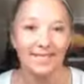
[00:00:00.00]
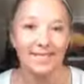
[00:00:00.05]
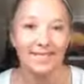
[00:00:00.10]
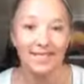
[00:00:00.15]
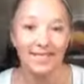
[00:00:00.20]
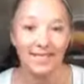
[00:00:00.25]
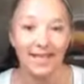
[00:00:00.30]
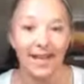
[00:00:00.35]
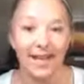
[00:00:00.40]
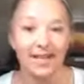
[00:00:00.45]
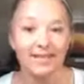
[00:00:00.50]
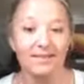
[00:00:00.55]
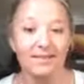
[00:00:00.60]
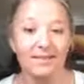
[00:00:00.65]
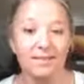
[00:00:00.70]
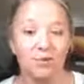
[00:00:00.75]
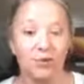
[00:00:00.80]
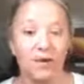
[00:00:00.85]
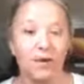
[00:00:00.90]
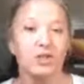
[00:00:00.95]
this tonight, because
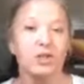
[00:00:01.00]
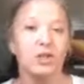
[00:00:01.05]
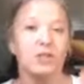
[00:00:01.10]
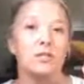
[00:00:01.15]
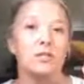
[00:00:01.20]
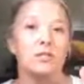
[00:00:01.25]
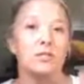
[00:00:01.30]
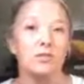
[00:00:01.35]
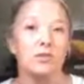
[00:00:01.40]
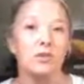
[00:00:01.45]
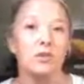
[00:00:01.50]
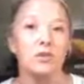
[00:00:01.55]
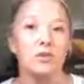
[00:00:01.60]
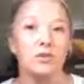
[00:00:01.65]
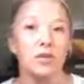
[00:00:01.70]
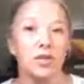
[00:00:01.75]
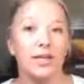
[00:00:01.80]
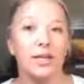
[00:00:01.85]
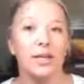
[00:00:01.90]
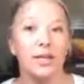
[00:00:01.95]
these questions are so
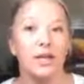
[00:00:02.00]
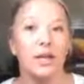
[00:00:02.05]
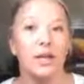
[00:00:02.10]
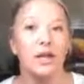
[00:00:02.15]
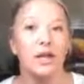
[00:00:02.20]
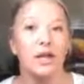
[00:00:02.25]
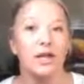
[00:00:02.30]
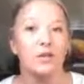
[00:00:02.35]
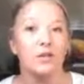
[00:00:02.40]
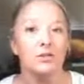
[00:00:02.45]
tricky.